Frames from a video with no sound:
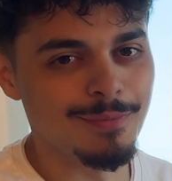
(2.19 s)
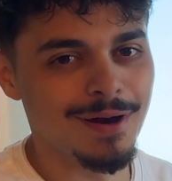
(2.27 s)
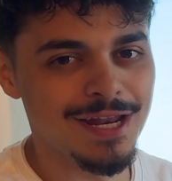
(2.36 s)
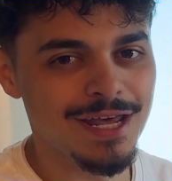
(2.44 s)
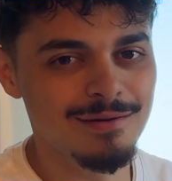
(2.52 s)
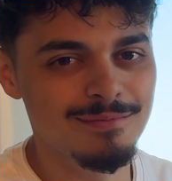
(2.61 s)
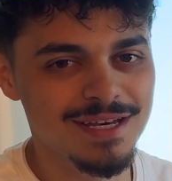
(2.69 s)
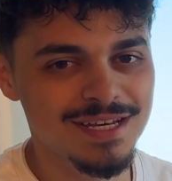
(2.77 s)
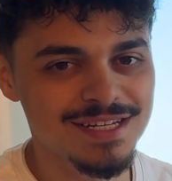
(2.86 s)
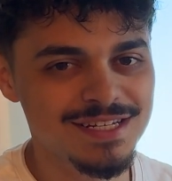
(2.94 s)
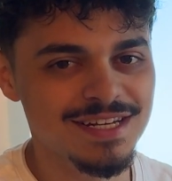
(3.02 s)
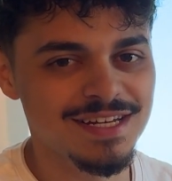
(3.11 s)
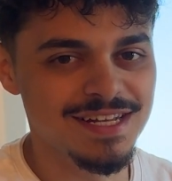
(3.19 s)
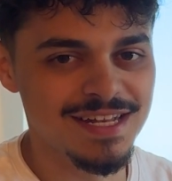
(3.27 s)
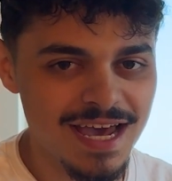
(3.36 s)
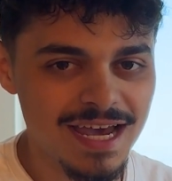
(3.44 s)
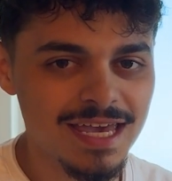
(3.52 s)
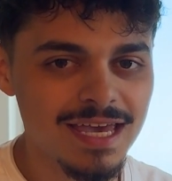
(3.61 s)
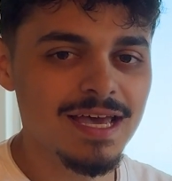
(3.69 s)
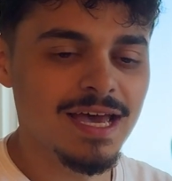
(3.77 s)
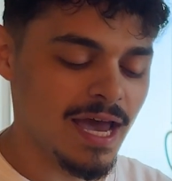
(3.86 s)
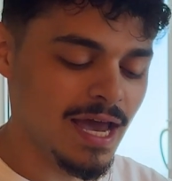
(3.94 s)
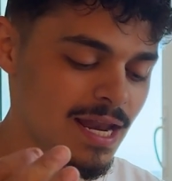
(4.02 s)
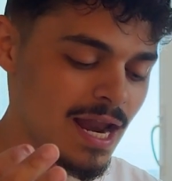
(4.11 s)
My name is Nick,
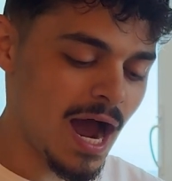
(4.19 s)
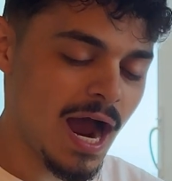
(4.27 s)
and